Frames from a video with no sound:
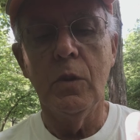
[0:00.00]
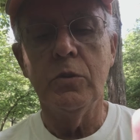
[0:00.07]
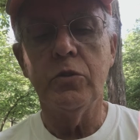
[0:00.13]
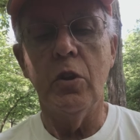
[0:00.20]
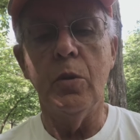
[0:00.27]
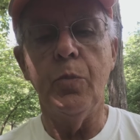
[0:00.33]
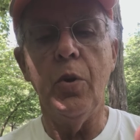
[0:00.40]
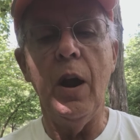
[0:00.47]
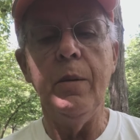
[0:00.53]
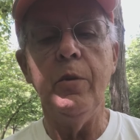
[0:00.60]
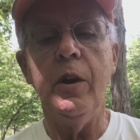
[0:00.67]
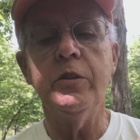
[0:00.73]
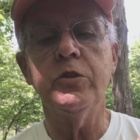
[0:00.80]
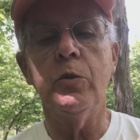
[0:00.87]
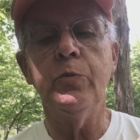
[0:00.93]
So the
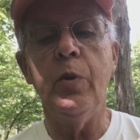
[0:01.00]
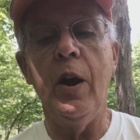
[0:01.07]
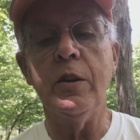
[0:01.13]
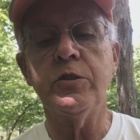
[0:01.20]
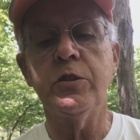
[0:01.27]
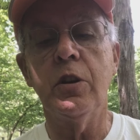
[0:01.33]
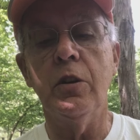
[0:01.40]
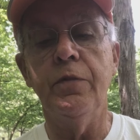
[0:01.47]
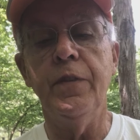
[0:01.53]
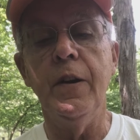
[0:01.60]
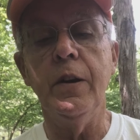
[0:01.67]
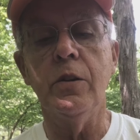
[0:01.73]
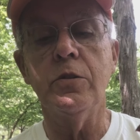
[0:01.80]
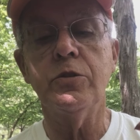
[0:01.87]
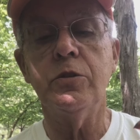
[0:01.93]
primaries are attached to the
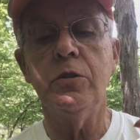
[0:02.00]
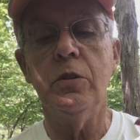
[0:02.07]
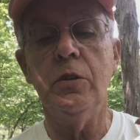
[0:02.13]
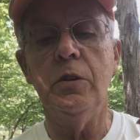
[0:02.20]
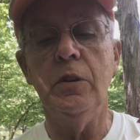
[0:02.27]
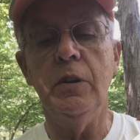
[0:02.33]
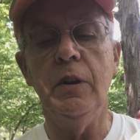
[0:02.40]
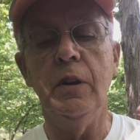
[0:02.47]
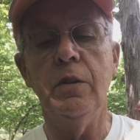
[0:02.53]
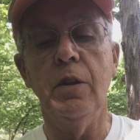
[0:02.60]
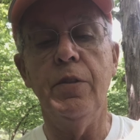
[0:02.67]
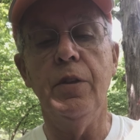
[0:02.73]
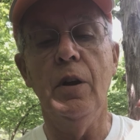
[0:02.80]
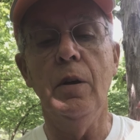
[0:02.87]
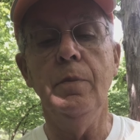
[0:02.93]
fingers and the
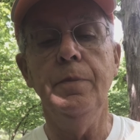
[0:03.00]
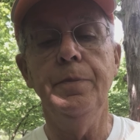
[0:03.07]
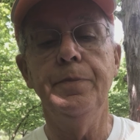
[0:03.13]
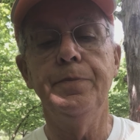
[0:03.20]
thumb.